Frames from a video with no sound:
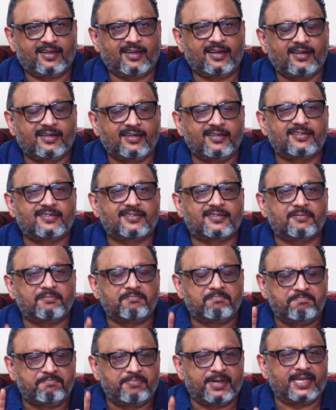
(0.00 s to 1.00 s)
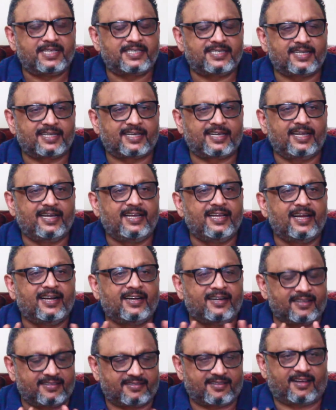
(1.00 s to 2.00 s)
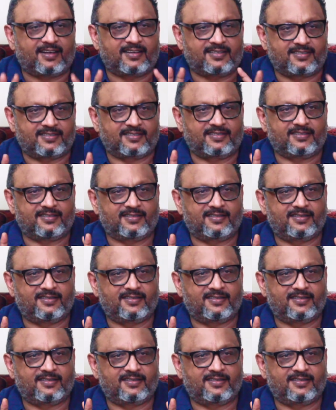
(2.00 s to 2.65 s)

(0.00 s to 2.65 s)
it is basically a disaster